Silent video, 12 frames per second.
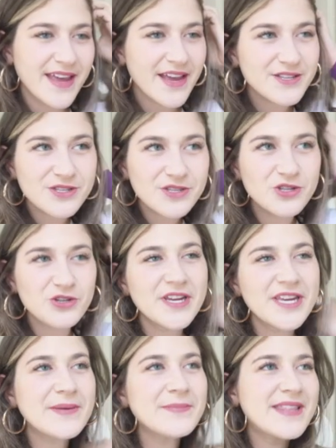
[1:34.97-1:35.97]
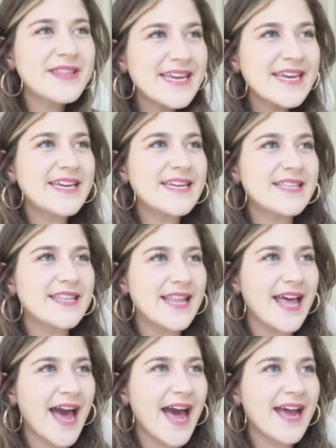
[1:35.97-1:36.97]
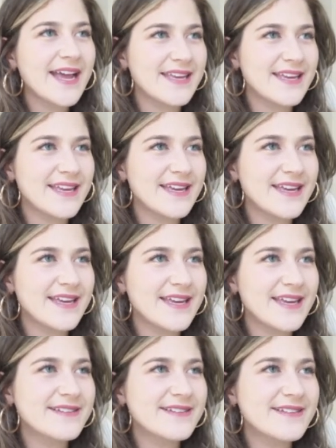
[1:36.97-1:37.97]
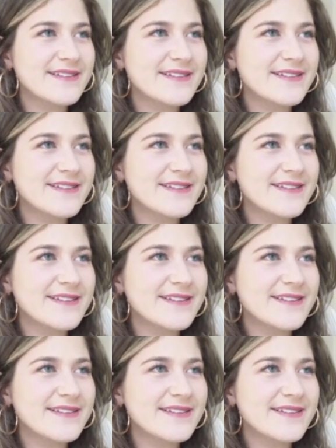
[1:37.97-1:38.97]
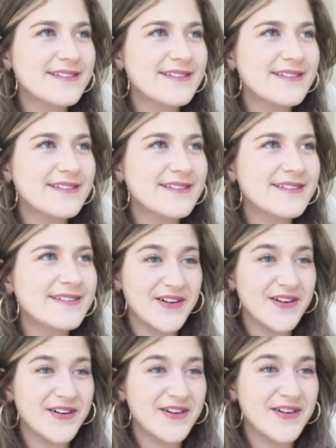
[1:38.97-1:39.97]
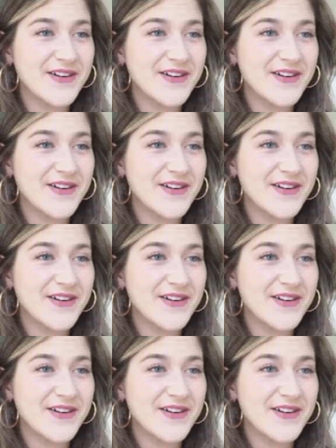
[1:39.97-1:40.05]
Extremely laggy. All right, we're gonna figure this out.